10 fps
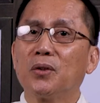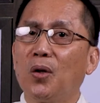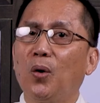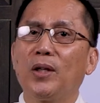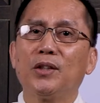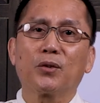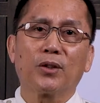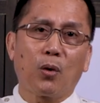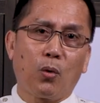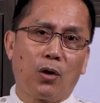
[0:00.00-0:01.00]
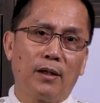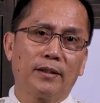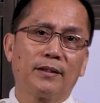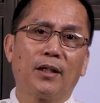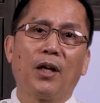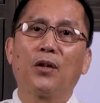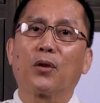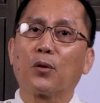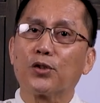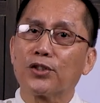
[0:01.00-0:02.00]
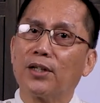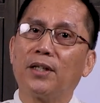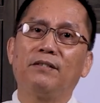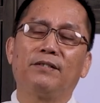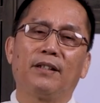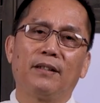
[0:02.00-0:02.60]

go into the world, to serve,